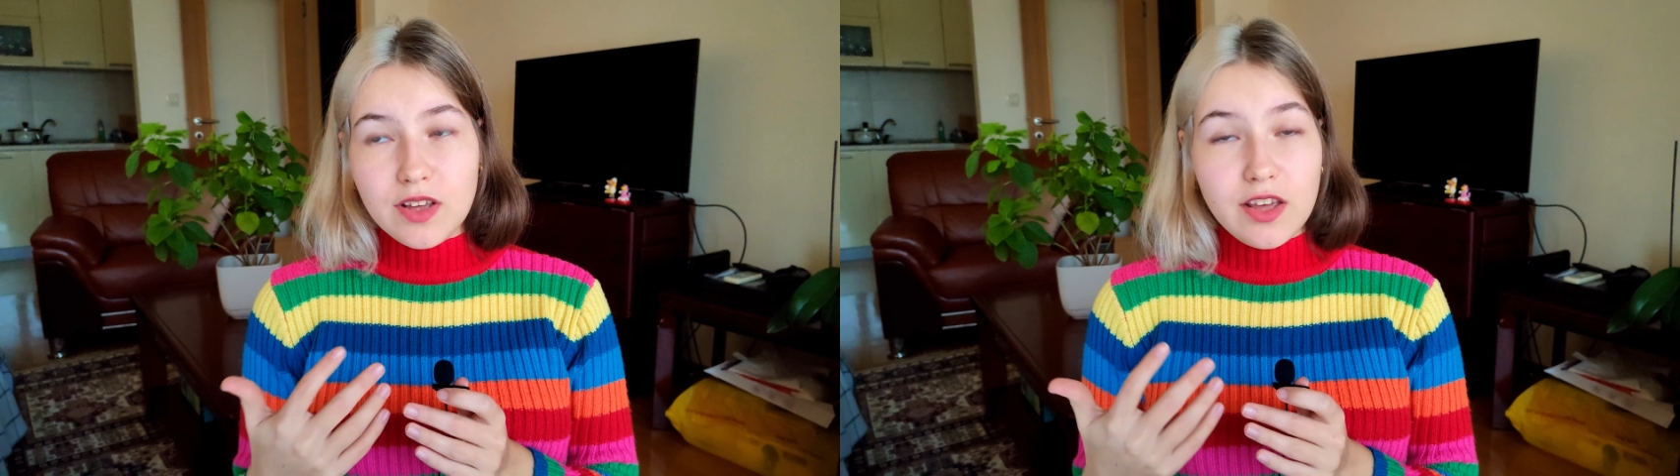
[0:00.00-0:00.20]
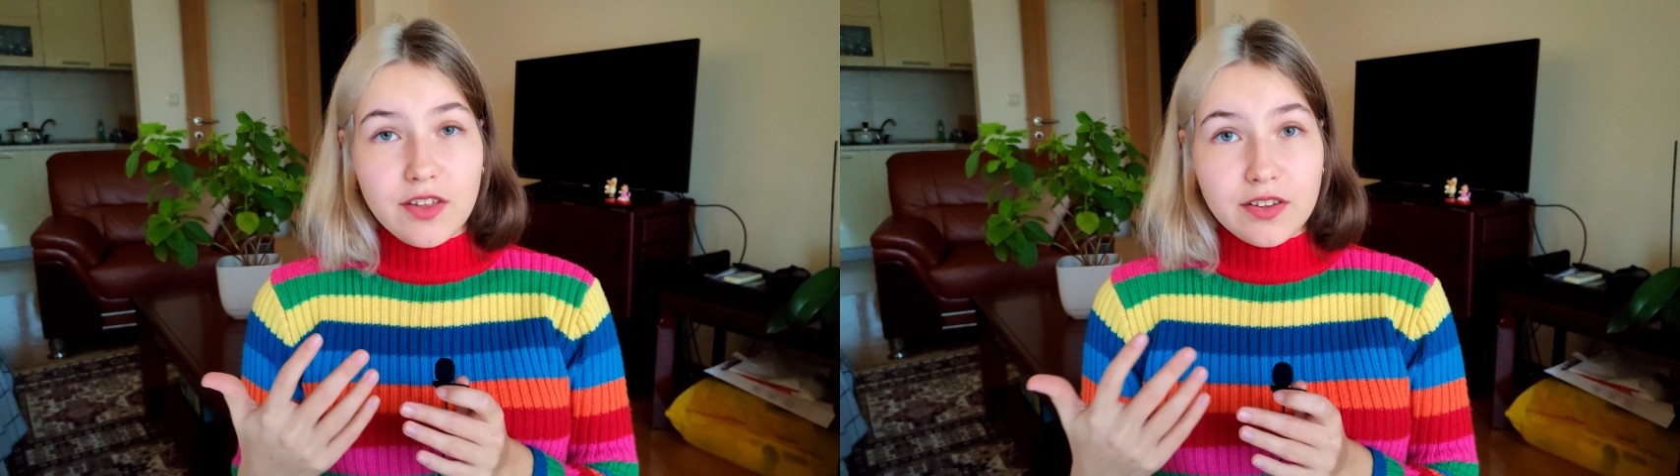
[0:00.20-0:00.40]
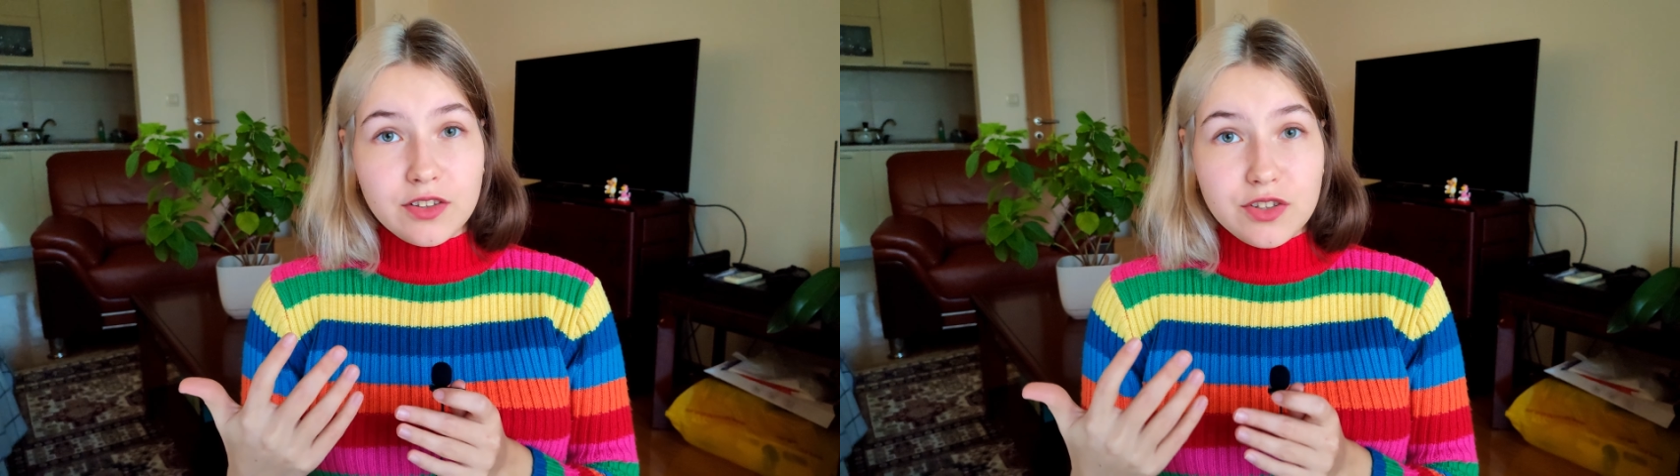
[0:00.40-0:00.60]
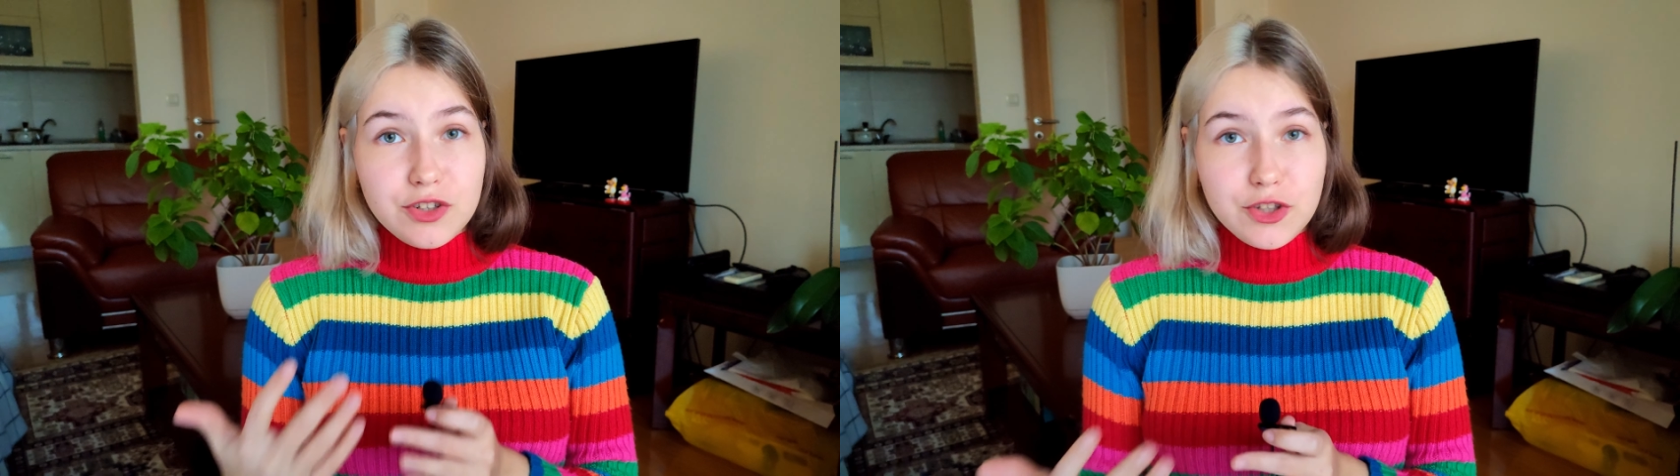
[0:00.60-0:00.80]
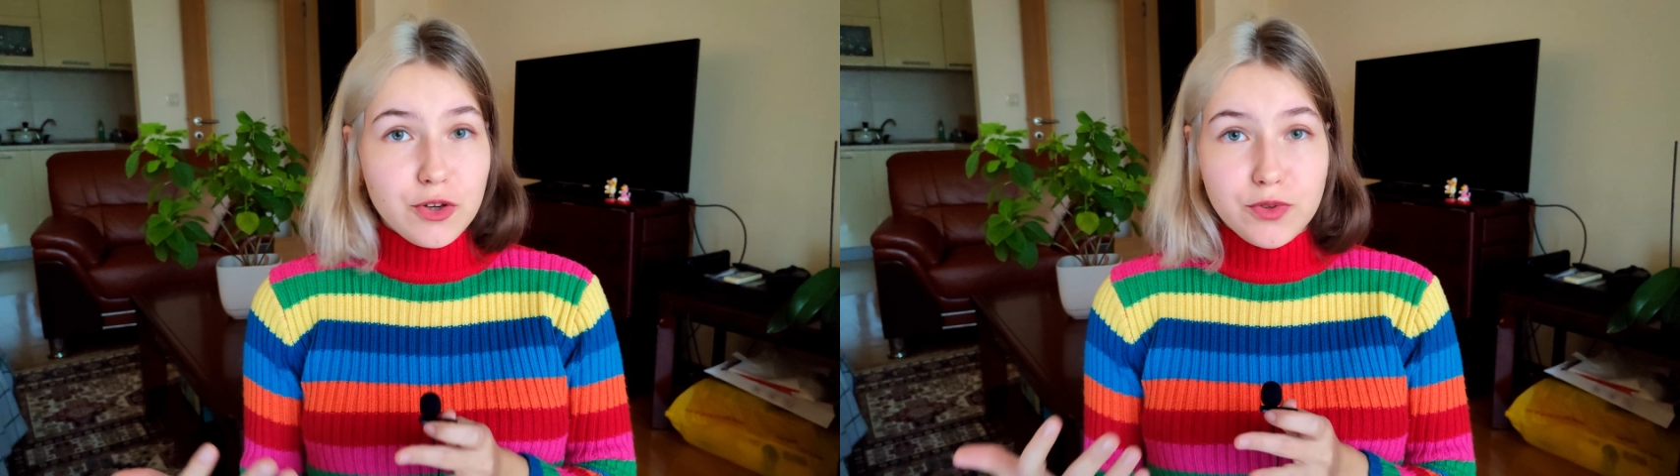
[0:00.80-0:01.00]
in a
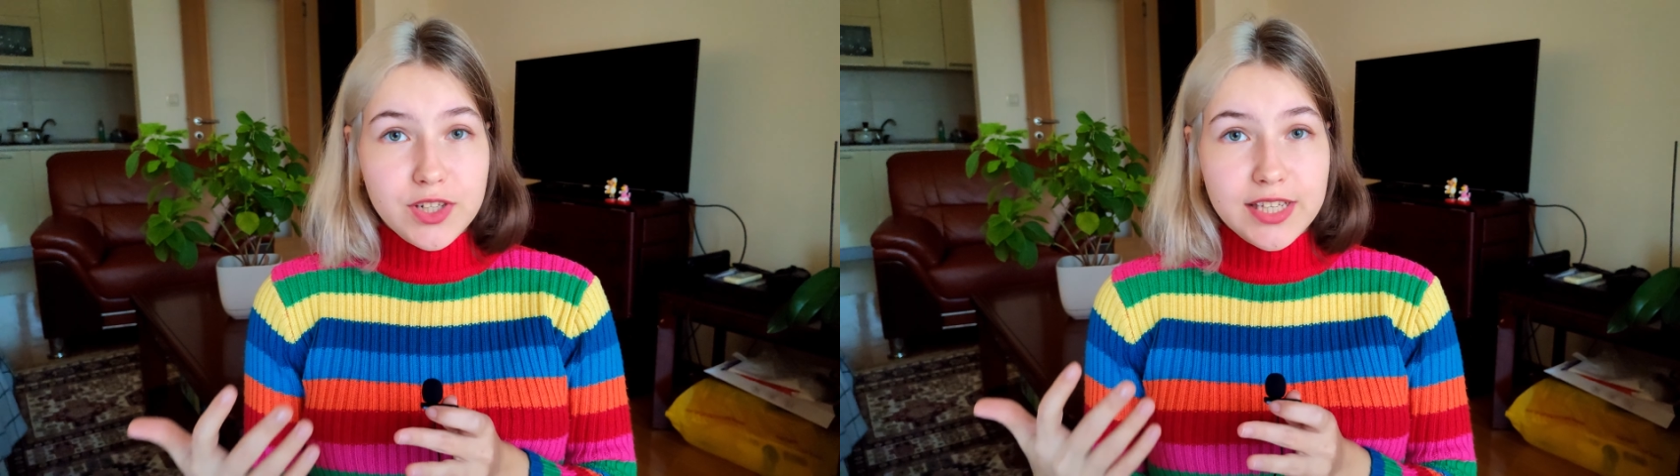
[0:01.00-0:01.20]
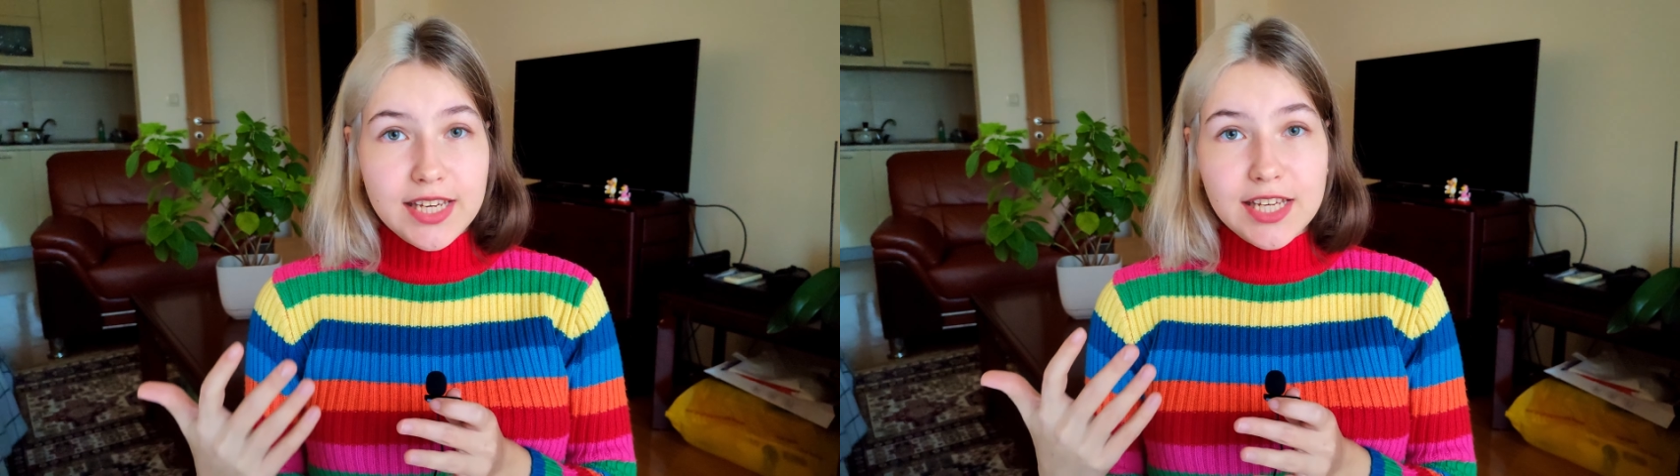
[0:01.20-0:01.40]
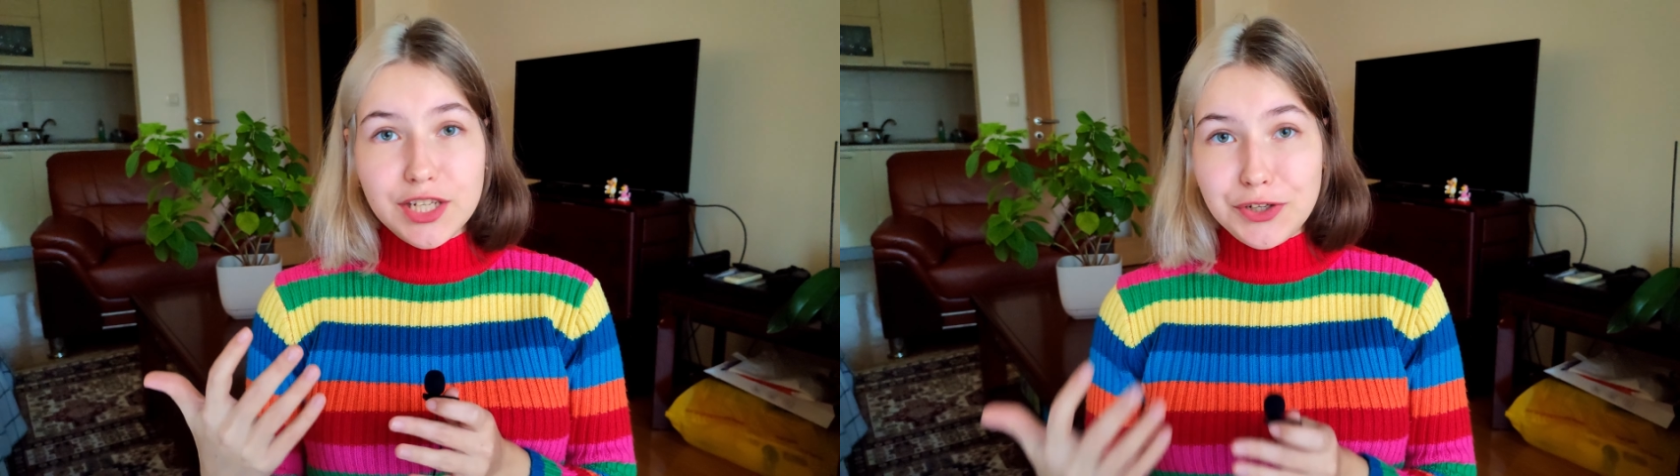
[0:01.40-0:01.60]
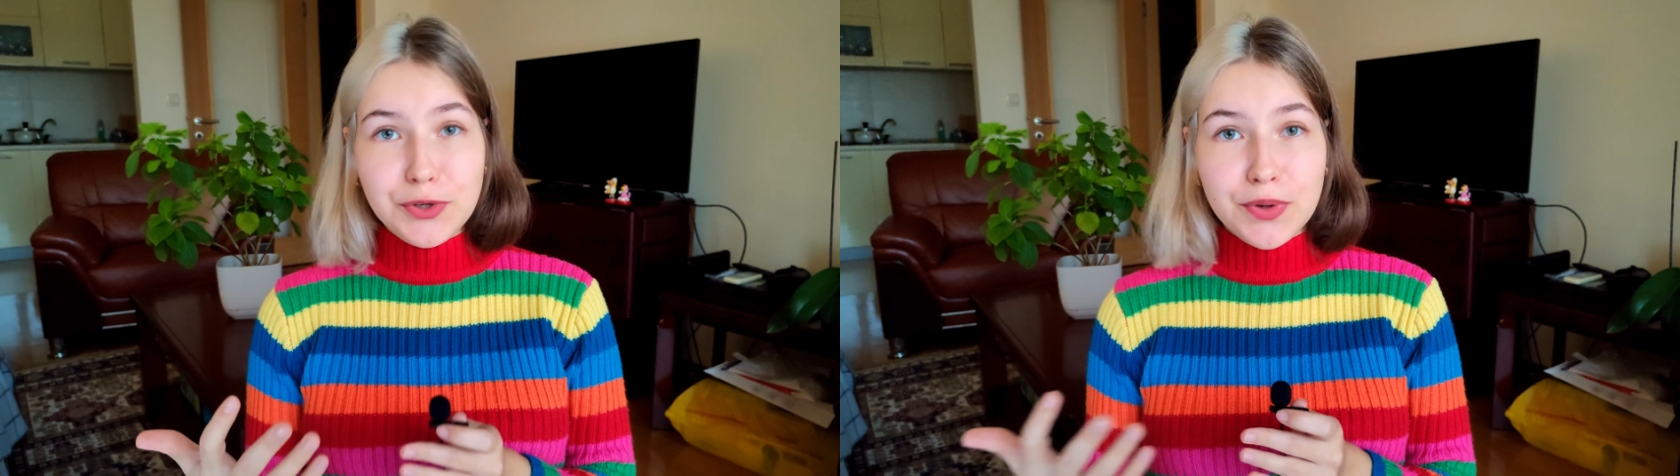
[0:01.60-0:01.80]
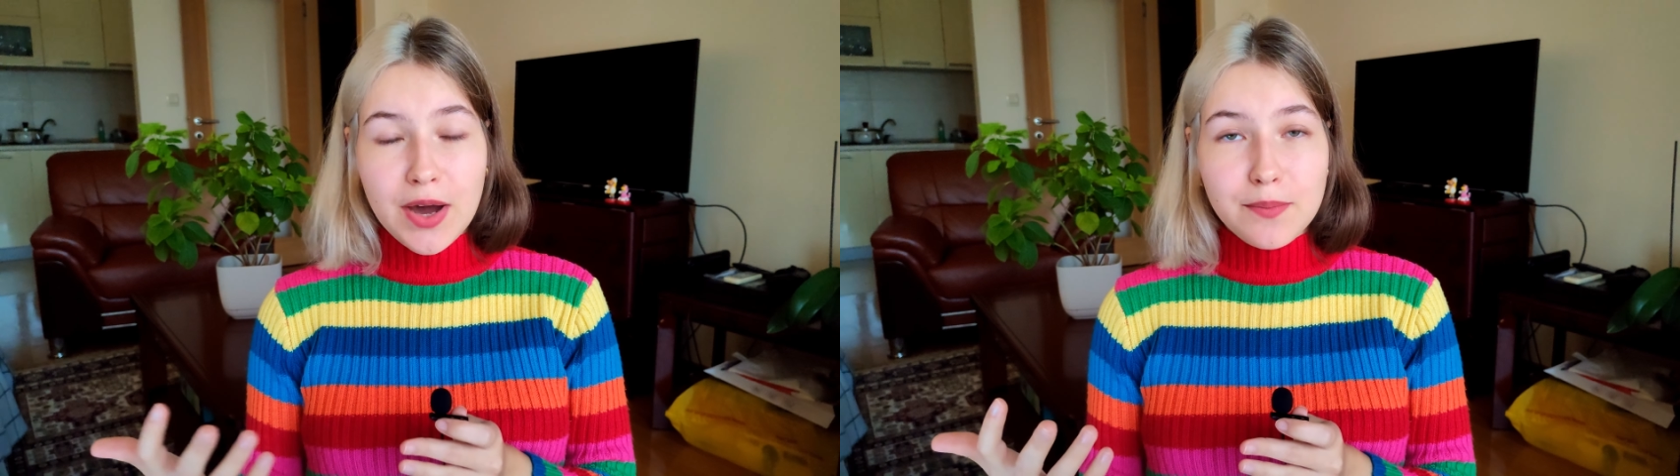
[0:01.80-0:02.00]
totally
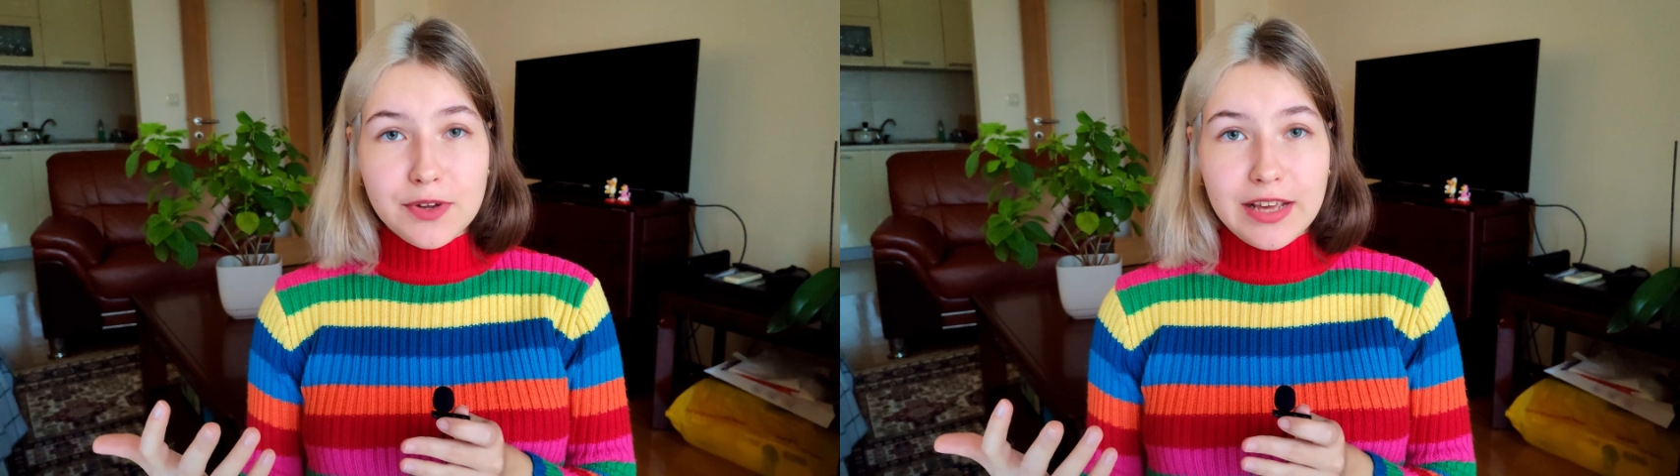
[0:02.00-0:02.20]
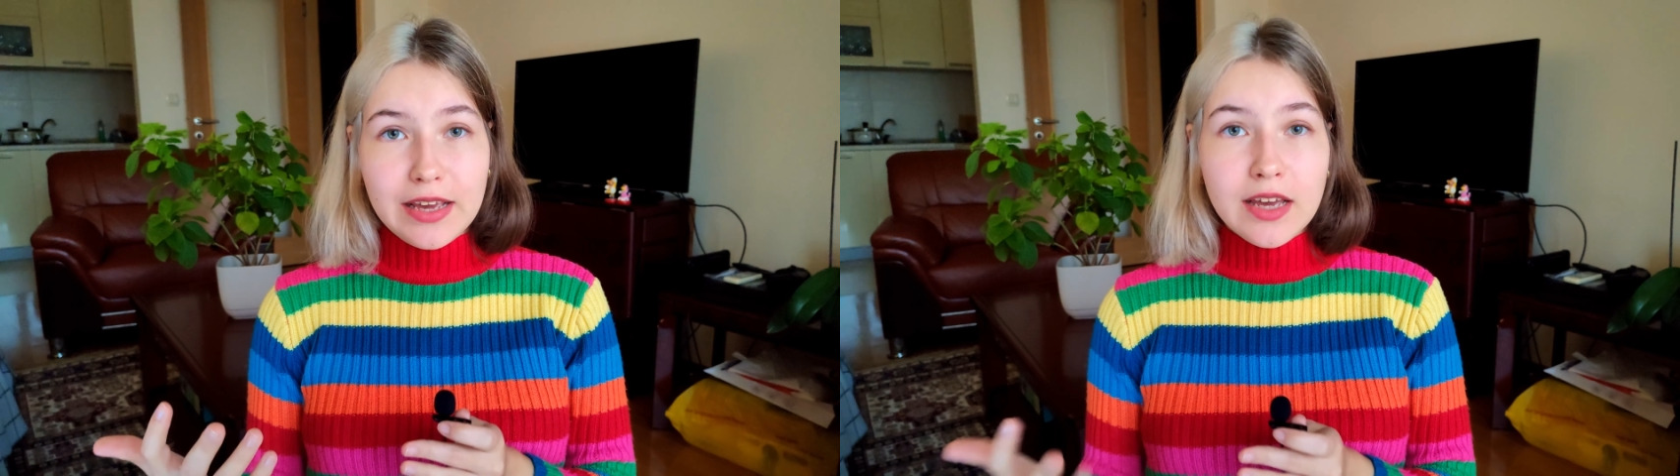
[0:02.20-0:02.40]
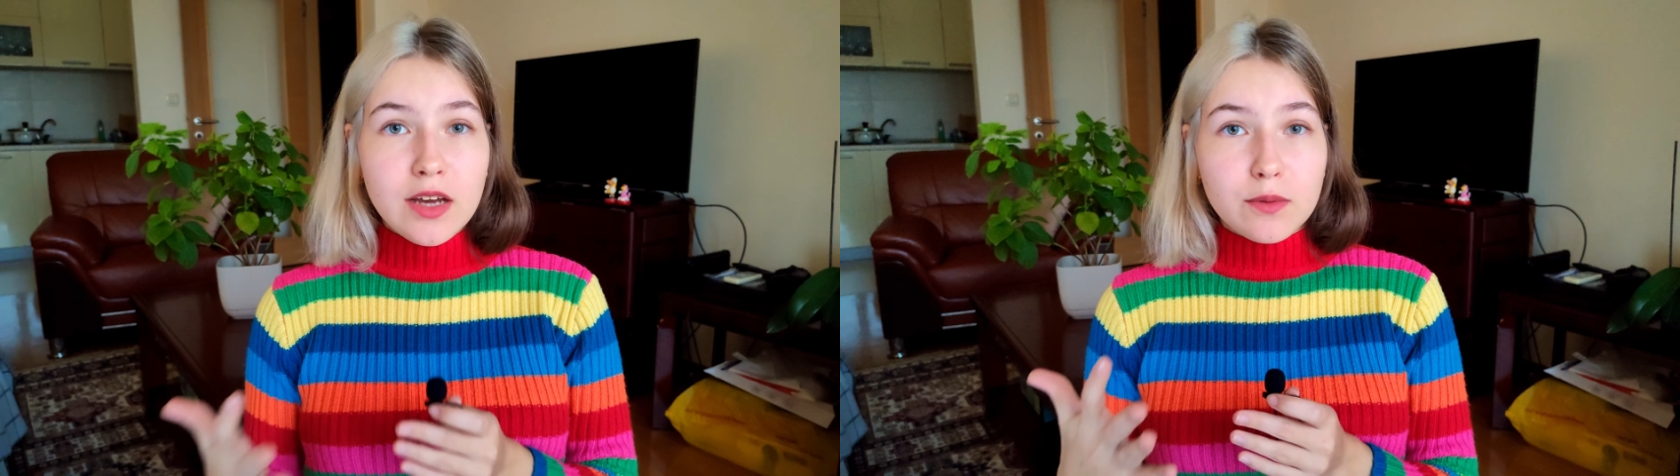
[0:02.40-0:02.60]
new company.